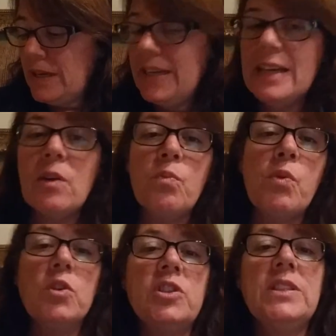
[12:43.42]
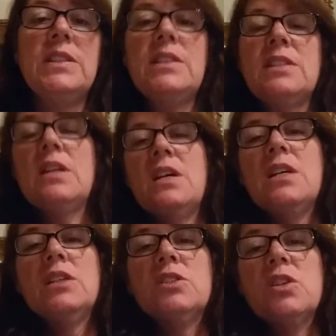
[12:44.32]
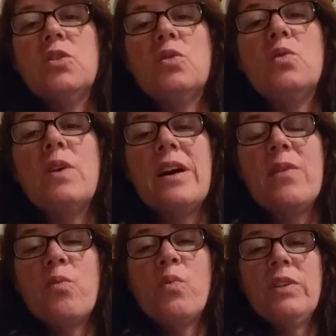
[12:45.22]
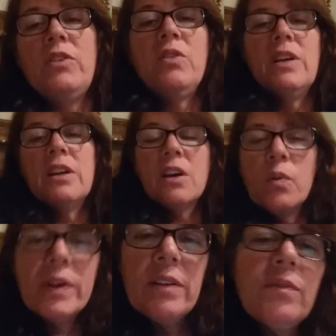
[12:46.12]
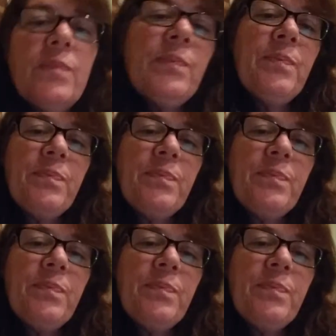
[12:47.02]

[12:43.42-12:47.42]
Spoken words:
Eating out in portions. So once you get going,